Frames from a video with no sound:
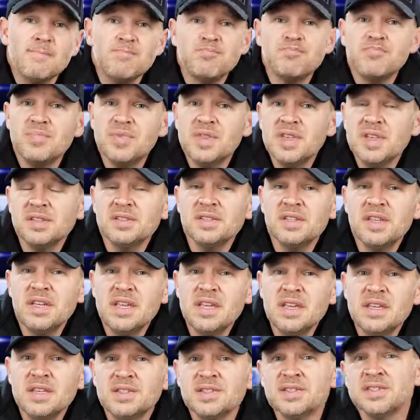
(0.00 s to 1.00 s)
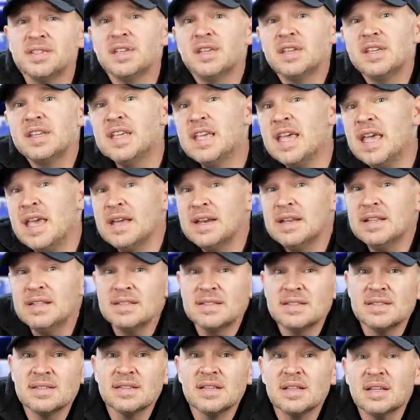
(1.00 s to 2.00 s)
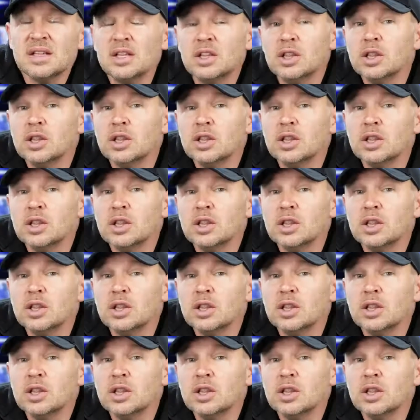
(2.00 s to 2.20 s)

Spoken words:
This is Canon's